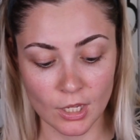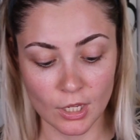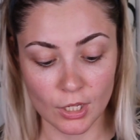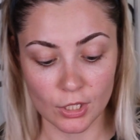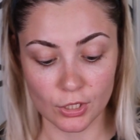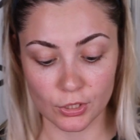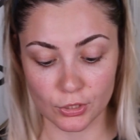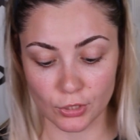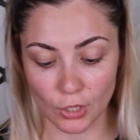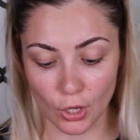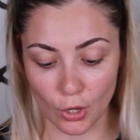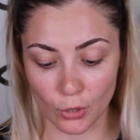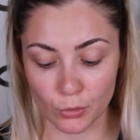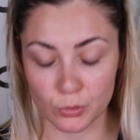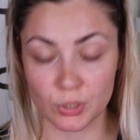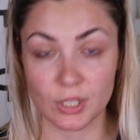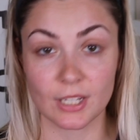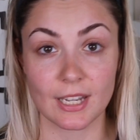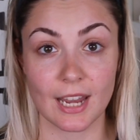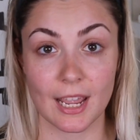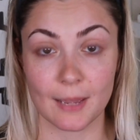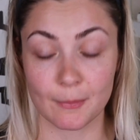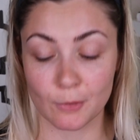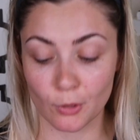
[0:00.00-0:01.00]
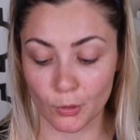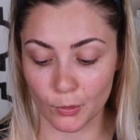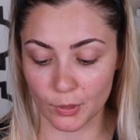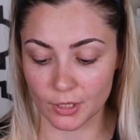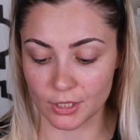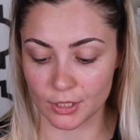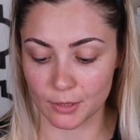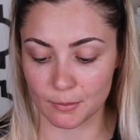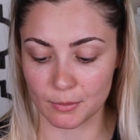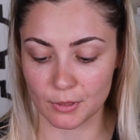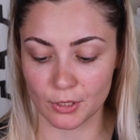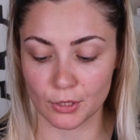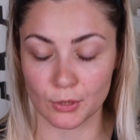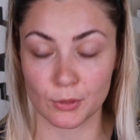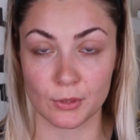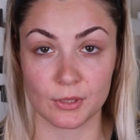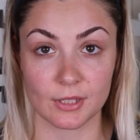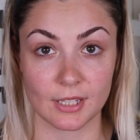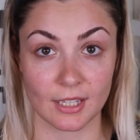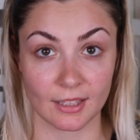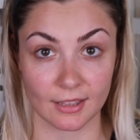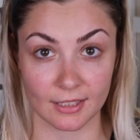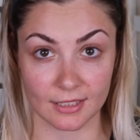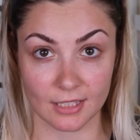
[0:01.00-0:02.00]
So today I'm going to be
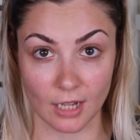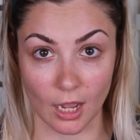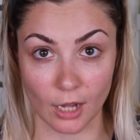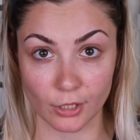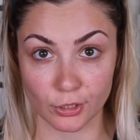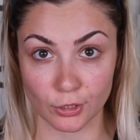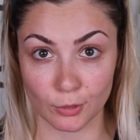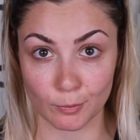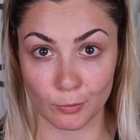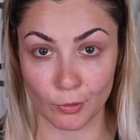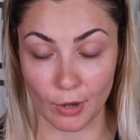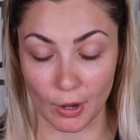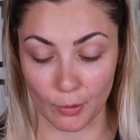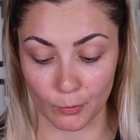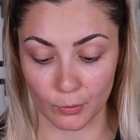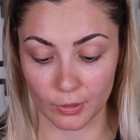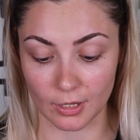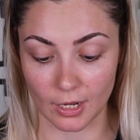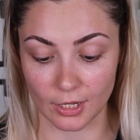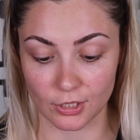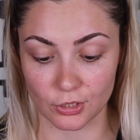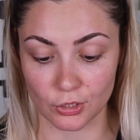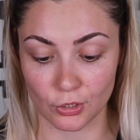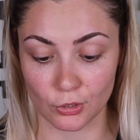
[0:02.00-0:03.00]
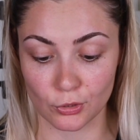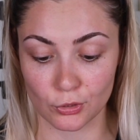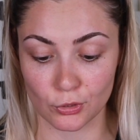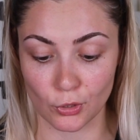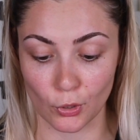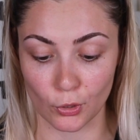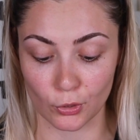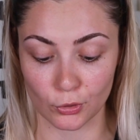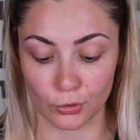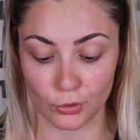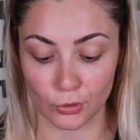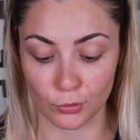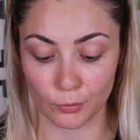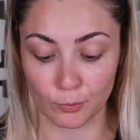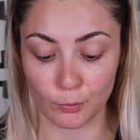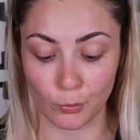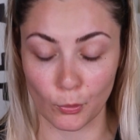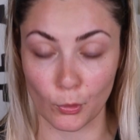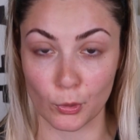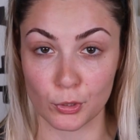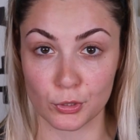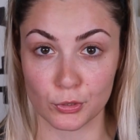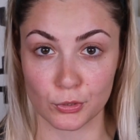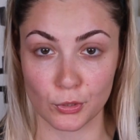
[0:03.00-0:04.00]
using the Dr. Brandt one I just showed you,
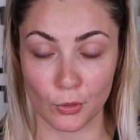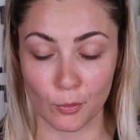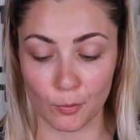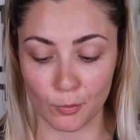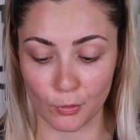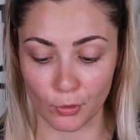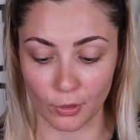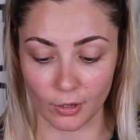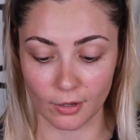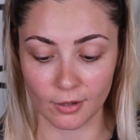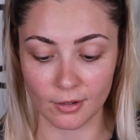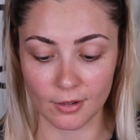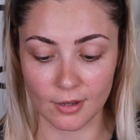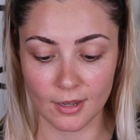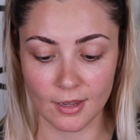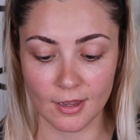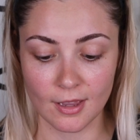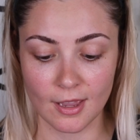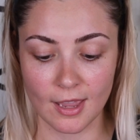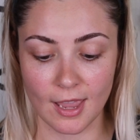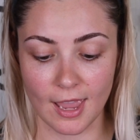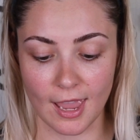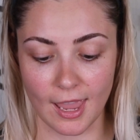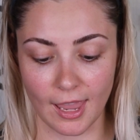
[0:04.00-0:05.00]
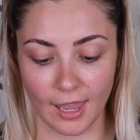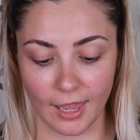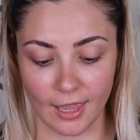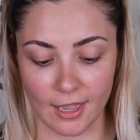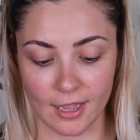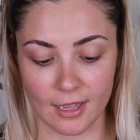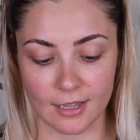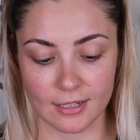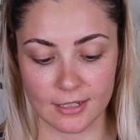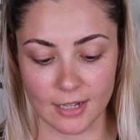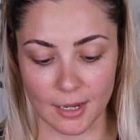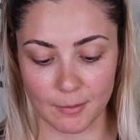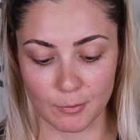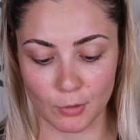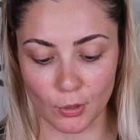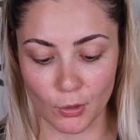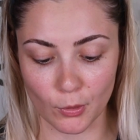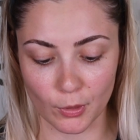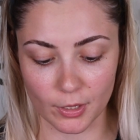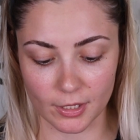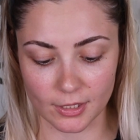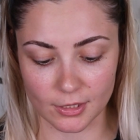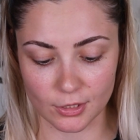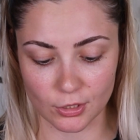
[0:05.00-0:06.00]
Pores No More. And I'm
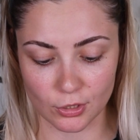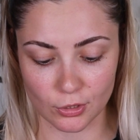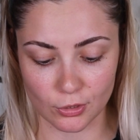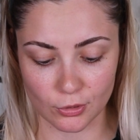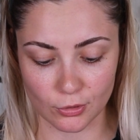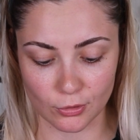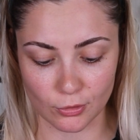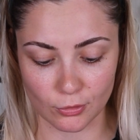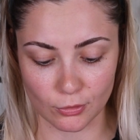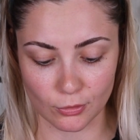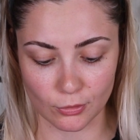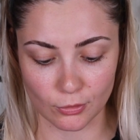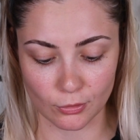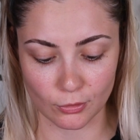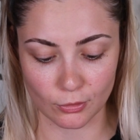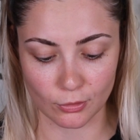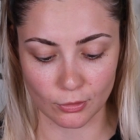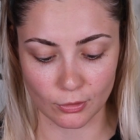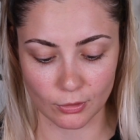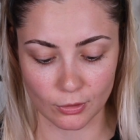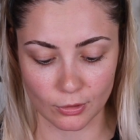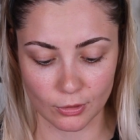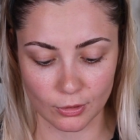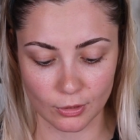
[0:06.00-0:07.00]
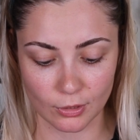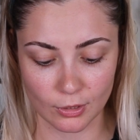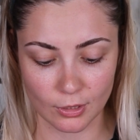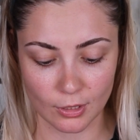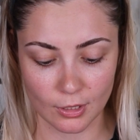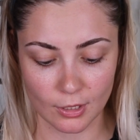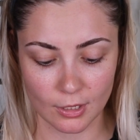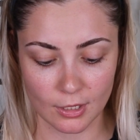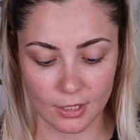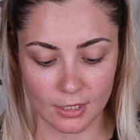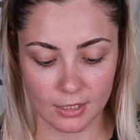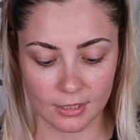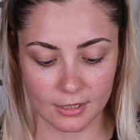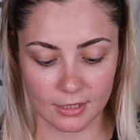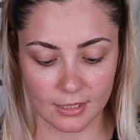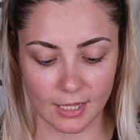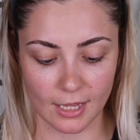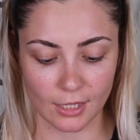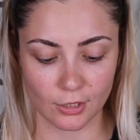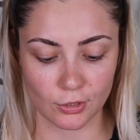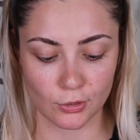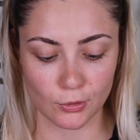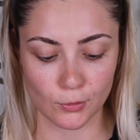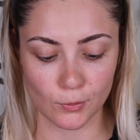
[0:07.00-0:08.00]
going to
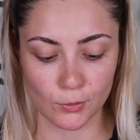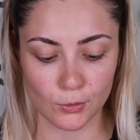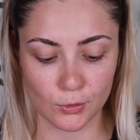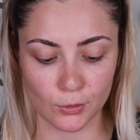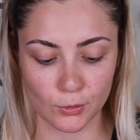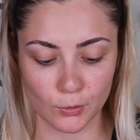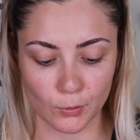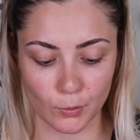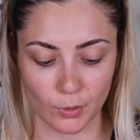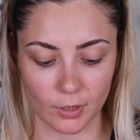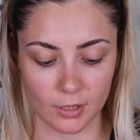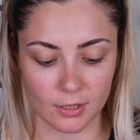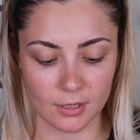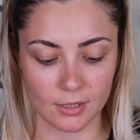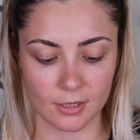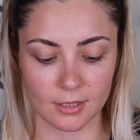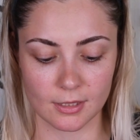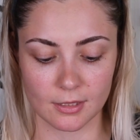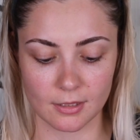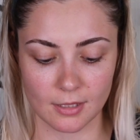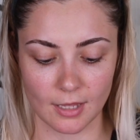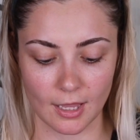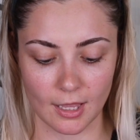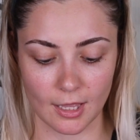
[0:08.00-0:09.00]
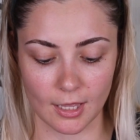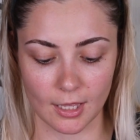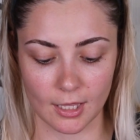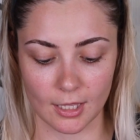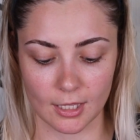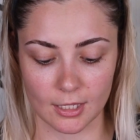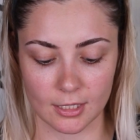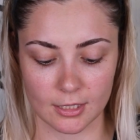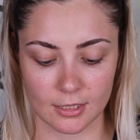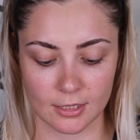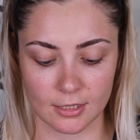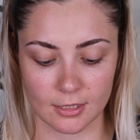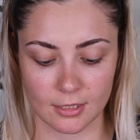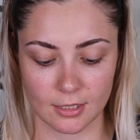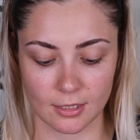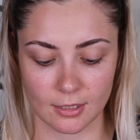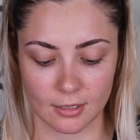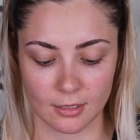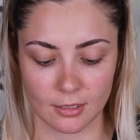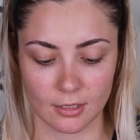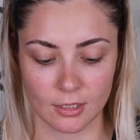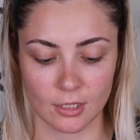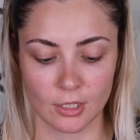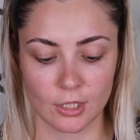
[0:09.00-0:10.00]
take 2 squirts and
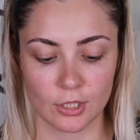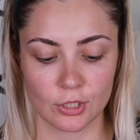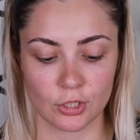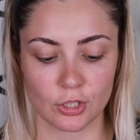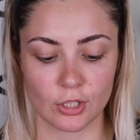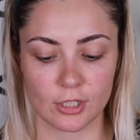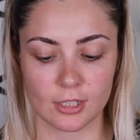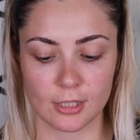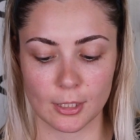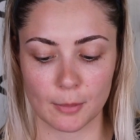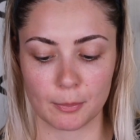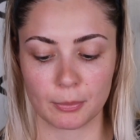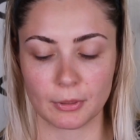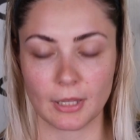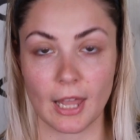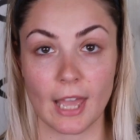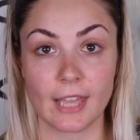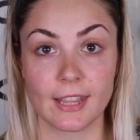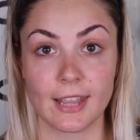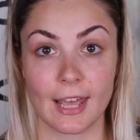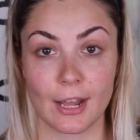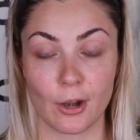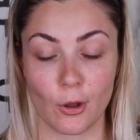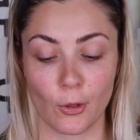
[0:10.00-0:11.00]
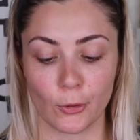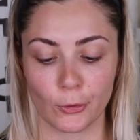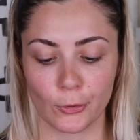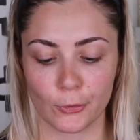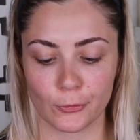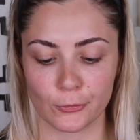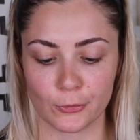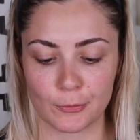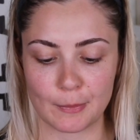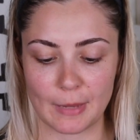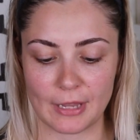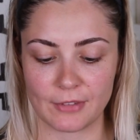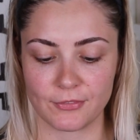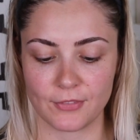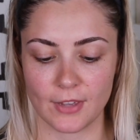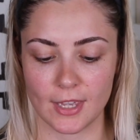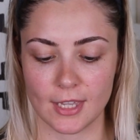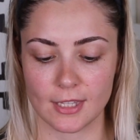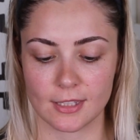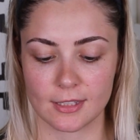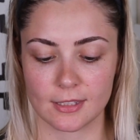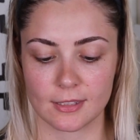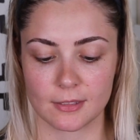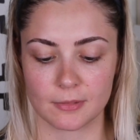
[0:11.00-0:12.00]
just apply that all over my
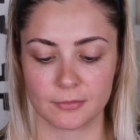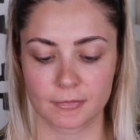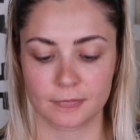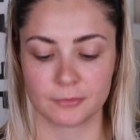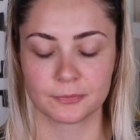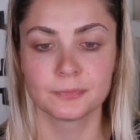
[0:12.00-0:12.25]
face.